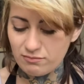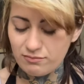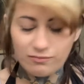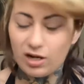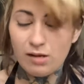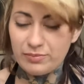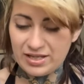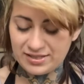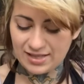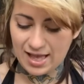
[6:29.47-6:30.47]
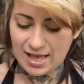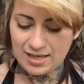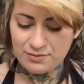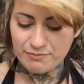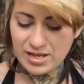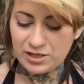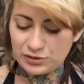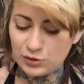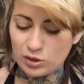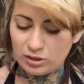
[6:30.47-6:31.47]
compass and make a
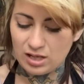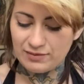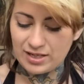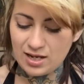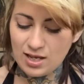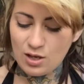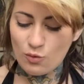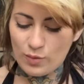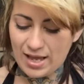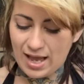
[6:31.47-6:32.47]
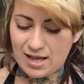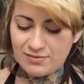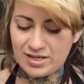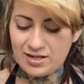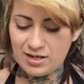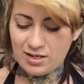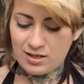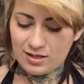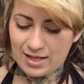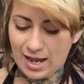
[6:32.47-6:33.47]
circle of it, we have it
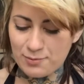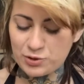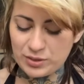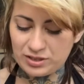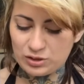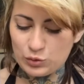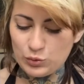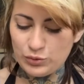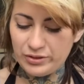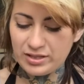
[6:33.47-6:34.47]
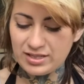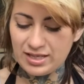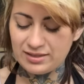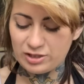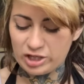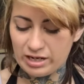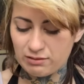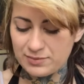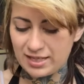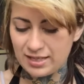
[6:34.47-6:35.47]
capturing the tools in the
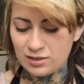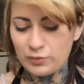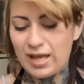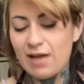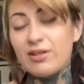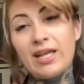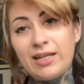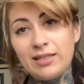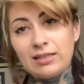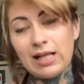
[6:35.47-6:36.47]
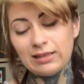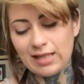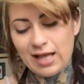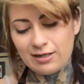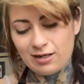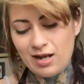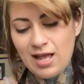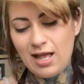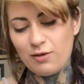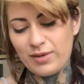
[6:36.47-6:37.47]
cherub's hand, we have it hitting that ladder,
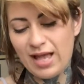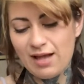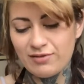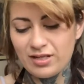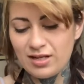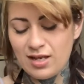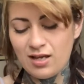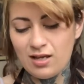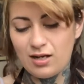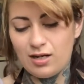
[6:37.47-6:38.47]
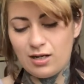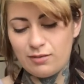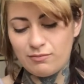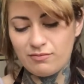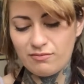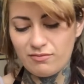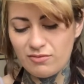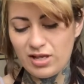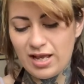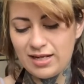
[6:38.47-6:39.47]
and we have it
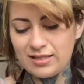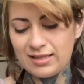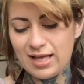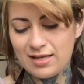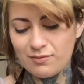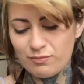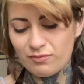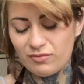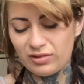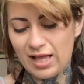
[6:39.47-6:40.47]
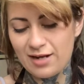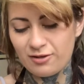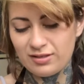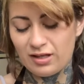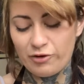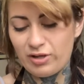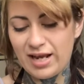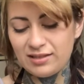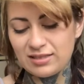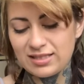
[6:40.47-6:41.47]
hitting that ladder, or
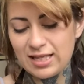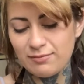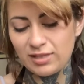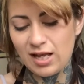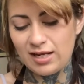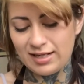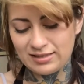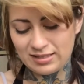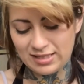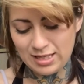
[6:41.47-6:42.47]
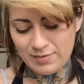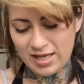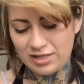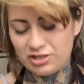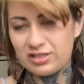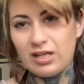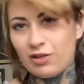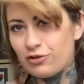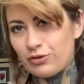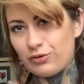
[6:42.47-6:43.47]
hitting the same line at the same edge as the other
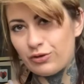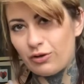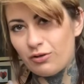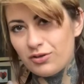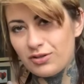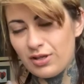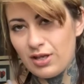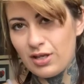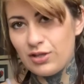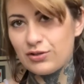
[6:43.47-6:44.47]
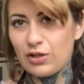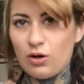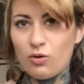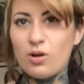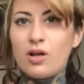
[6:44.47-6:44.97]
two circles. So